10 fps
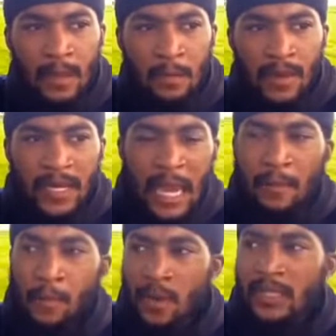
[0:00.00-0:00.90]
But it came
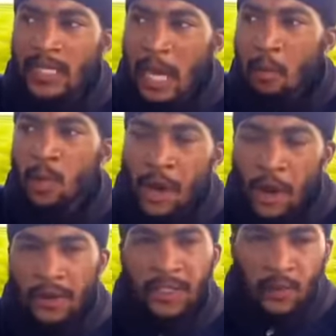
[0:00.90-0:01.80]
a point in time when we
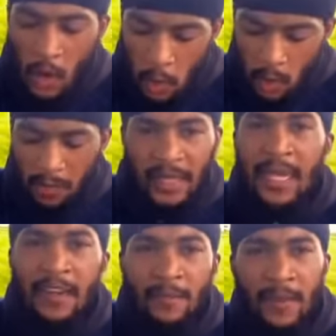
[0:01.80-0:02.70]
heard this word, we
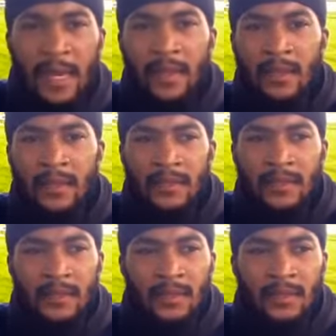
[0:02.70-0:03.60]
believed, man.
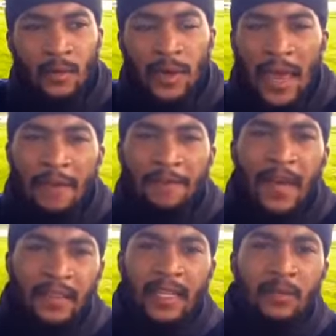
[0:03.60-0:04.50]
We had
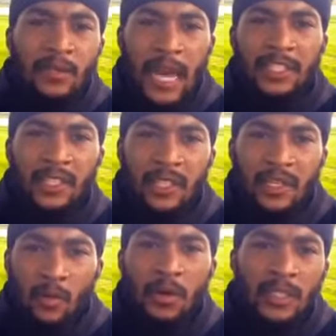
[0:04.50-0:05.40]
faith that it was actually
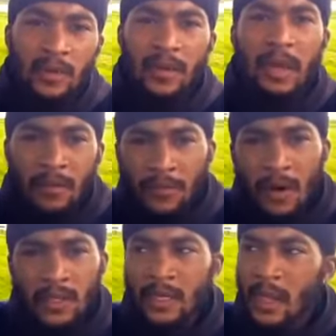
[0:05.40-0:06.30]
the words of the Heavenly
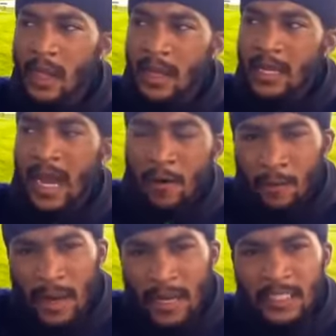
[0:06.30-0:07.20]
Father, Yahweh
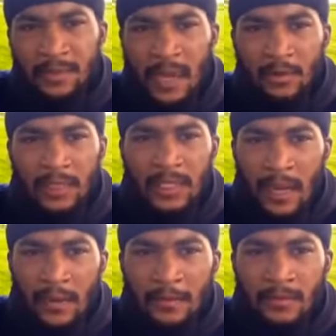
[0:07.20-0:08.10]
Bashim Yahweh
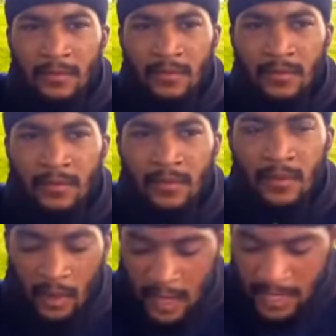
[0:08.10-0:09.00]
Shai.
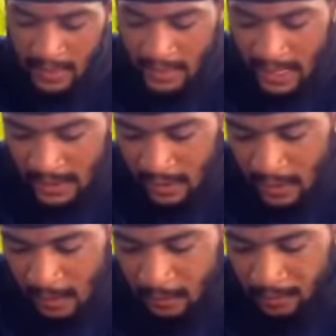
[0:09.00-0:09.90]
And it says,
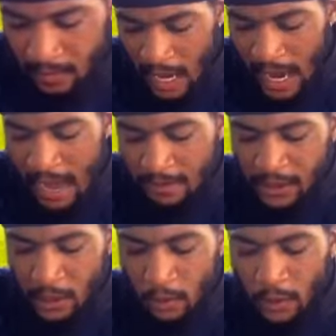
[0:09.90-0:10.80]
um, I have
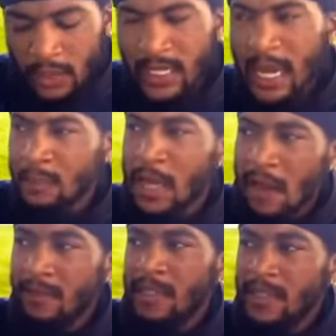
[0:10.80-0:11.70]
showed no signs. We
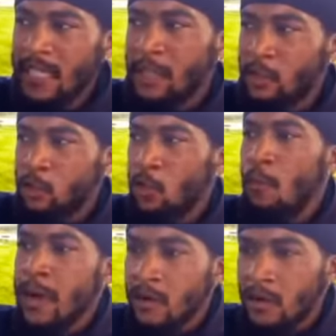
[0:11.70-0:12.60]
haven't seen true
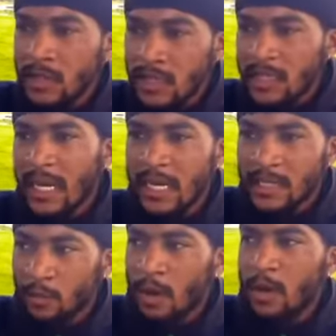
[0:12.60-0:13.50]
miracles and
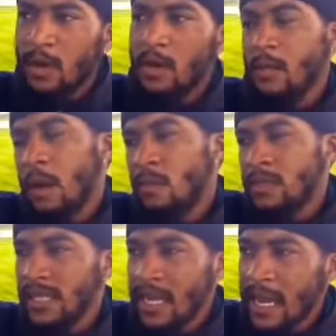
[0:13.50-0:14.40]
signs. Uh, well, I wouldn't
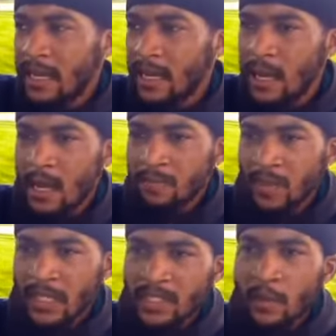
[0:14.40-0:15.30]
say that
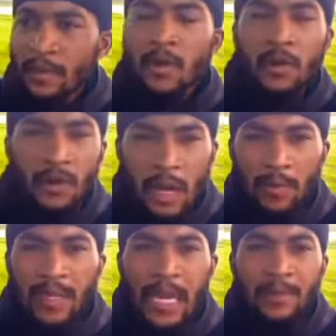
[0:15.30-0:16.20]
because it's a miracle that
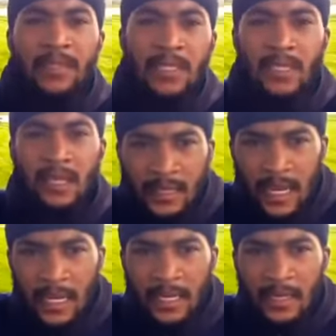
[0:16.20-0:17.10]
we came into this
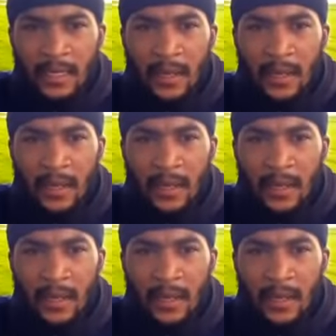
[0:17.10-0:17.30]
understanding.